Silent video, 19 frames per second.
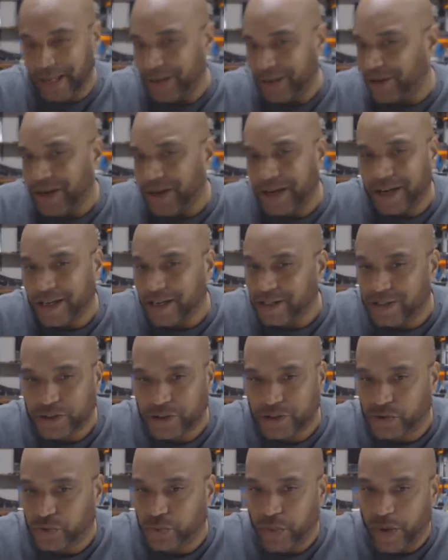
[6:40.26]
you're not going to
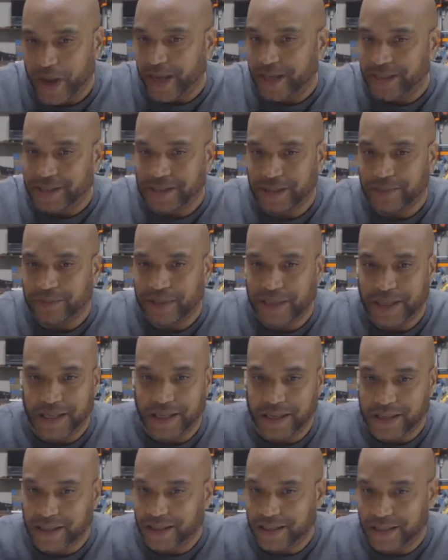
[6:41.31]
swing
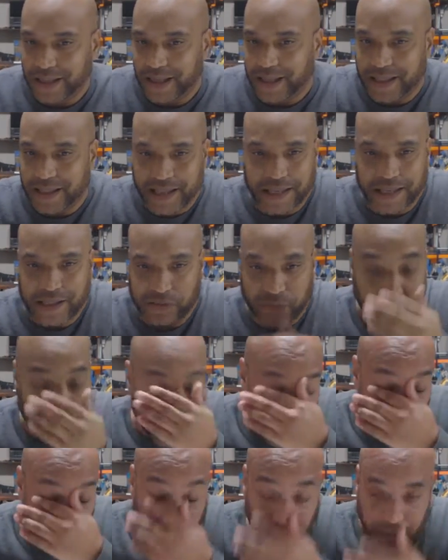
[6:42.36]
something like this
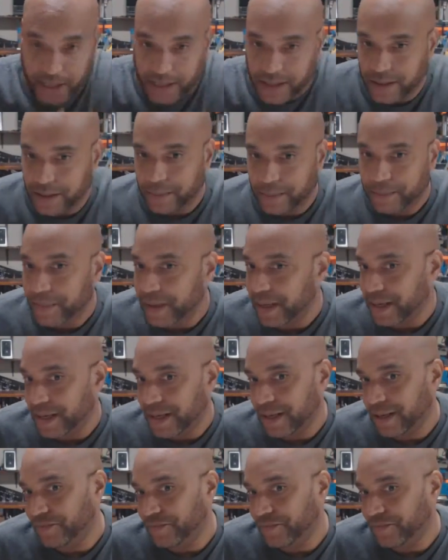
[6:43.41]
for more than a minute.